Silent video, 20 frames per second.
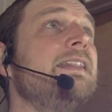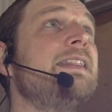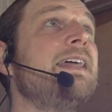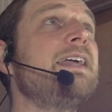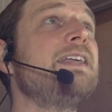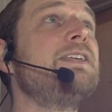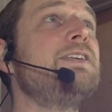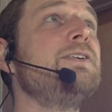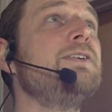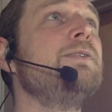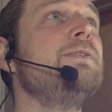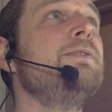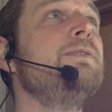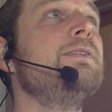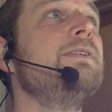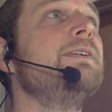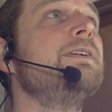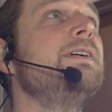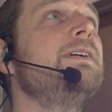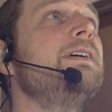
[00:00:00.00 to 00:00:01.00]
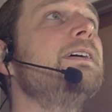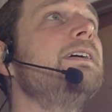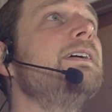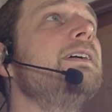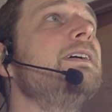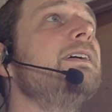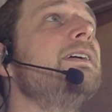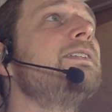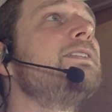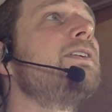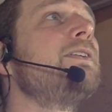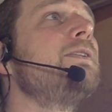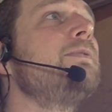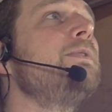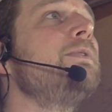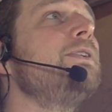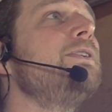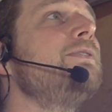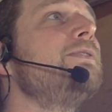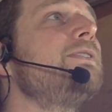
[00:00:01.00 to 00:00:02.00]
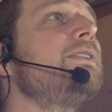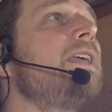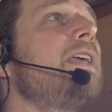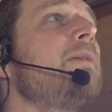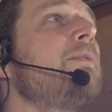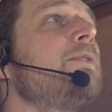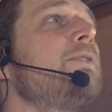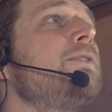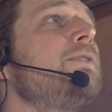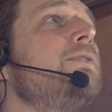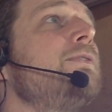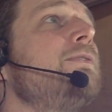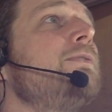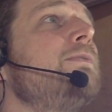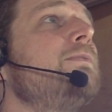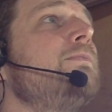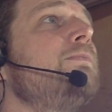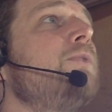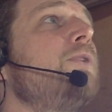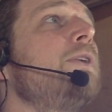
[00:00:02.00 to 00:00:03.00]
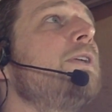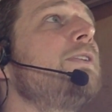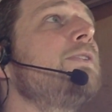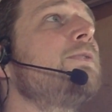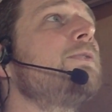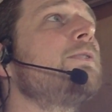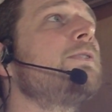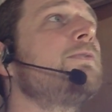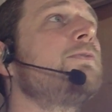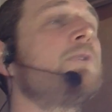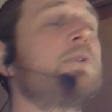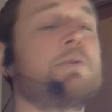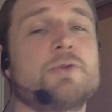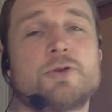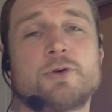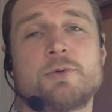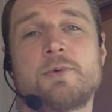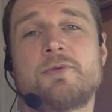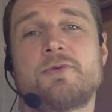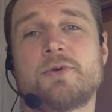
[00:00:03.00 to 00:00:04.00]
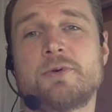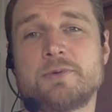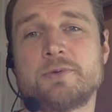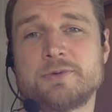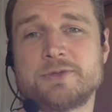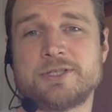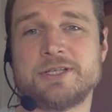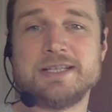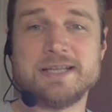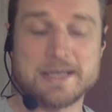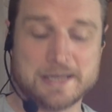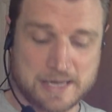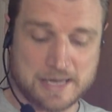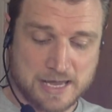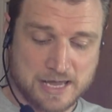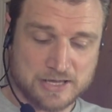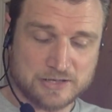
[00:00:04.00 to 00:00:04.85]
Thank you. It's only when you use the camera pointing toward the thermoforming machine. Yeah.